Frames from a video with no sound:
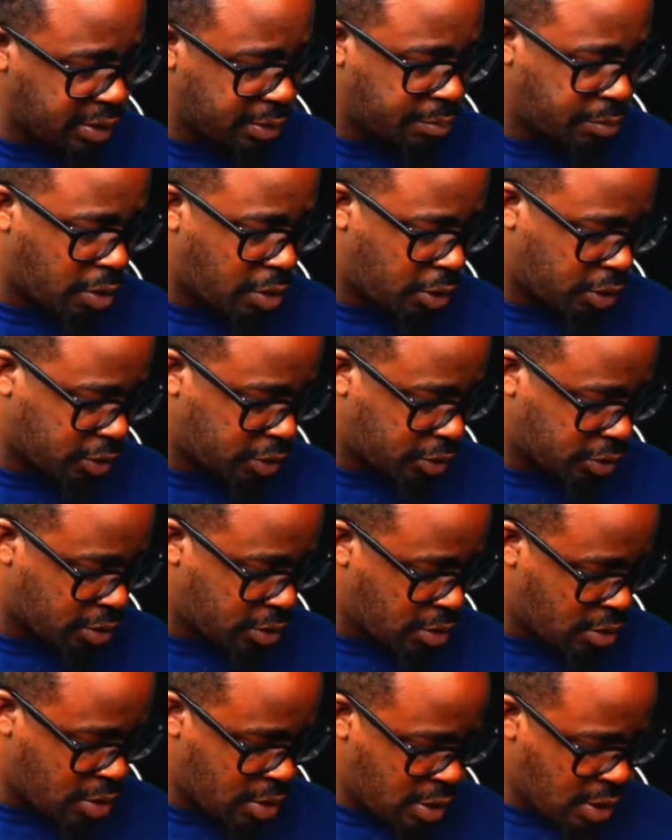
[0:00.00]
and bosses.
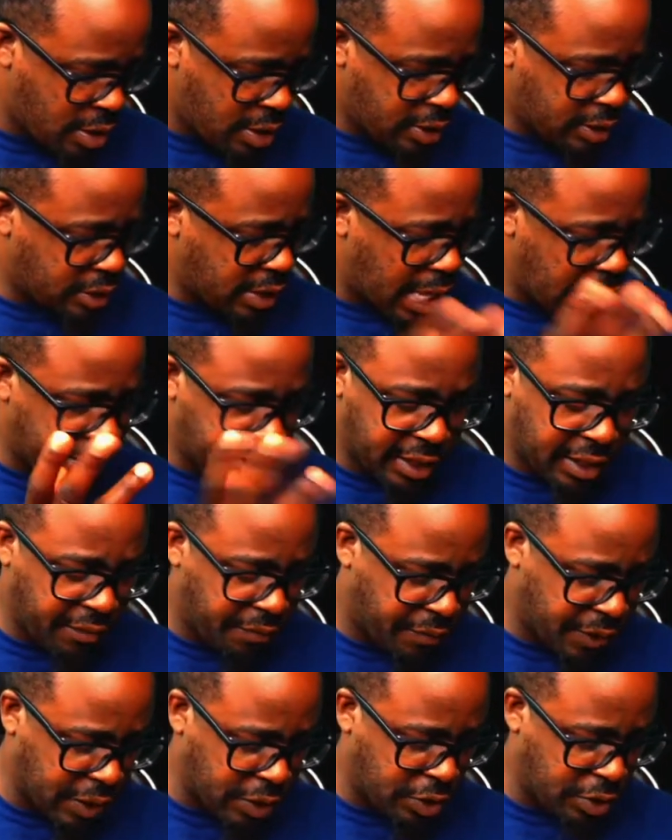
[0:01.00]
There's a lot of key
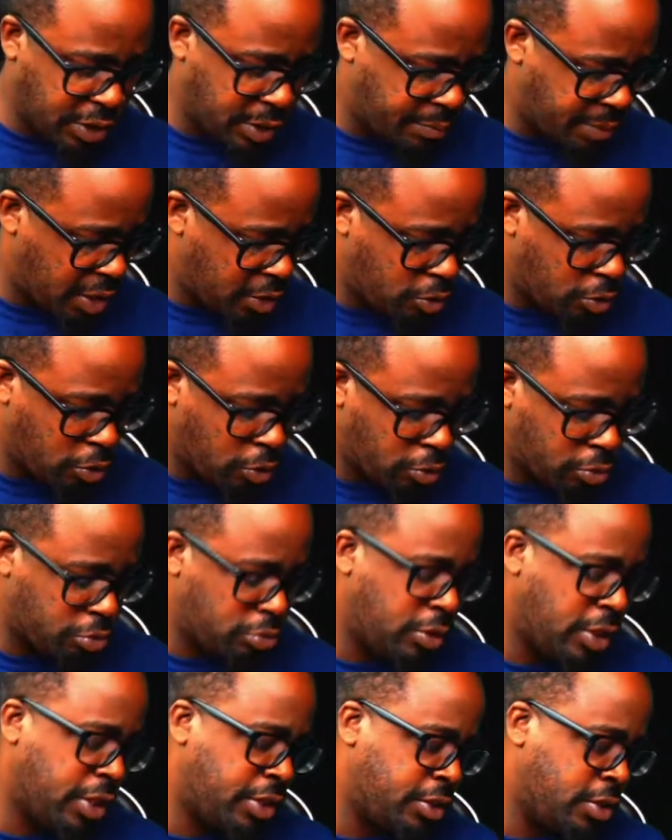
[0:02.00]
features. I'm not going to go through
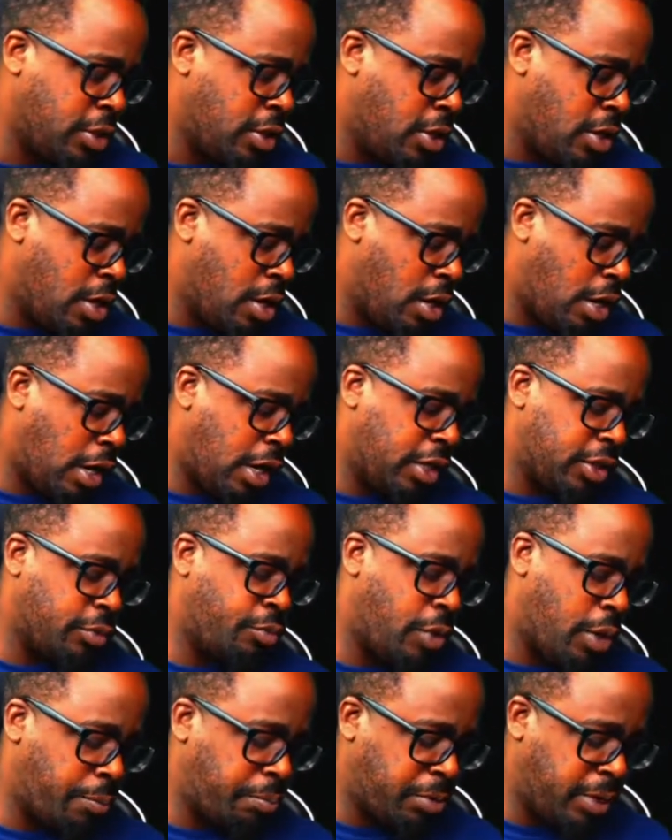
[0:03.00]
this. Uh, it's
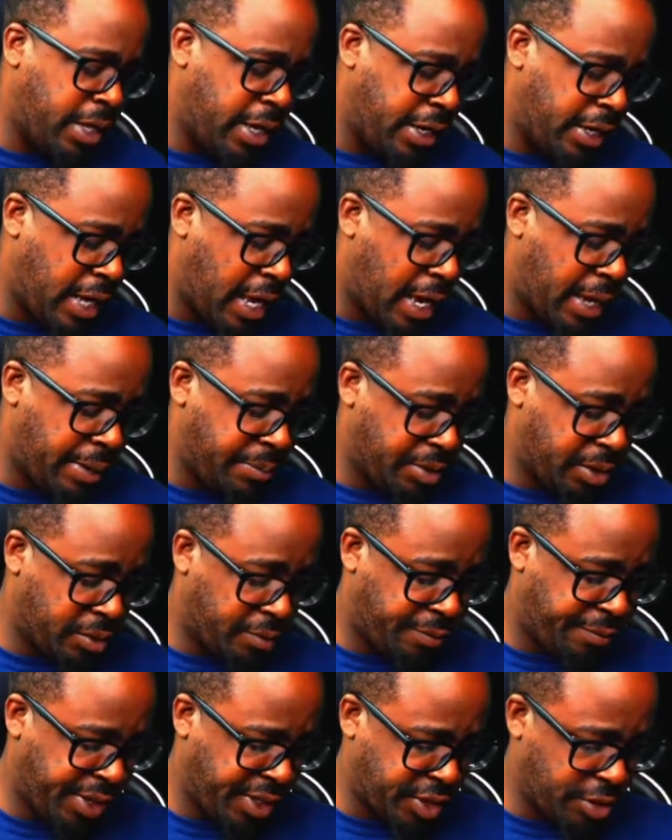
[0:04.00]
one-player games. It's
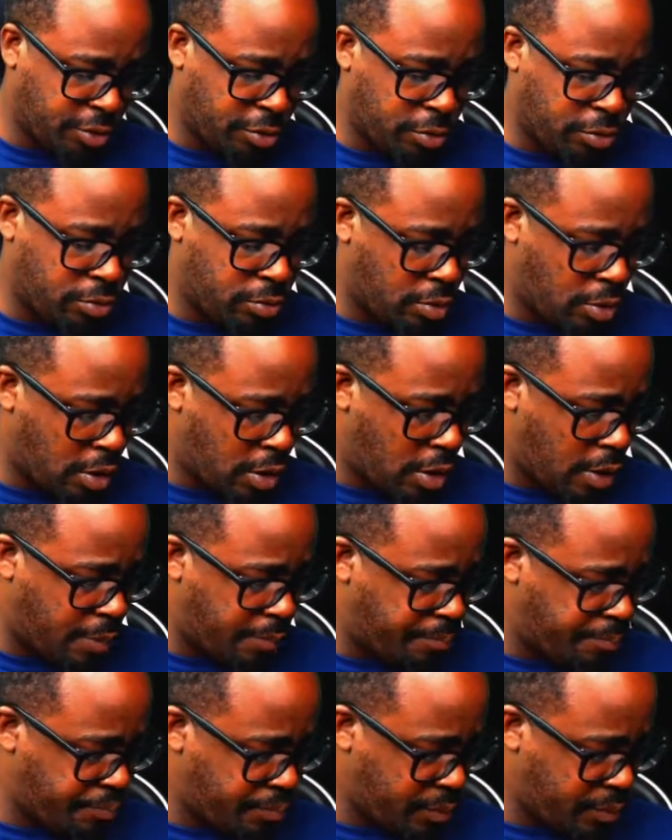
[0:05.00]
official, um,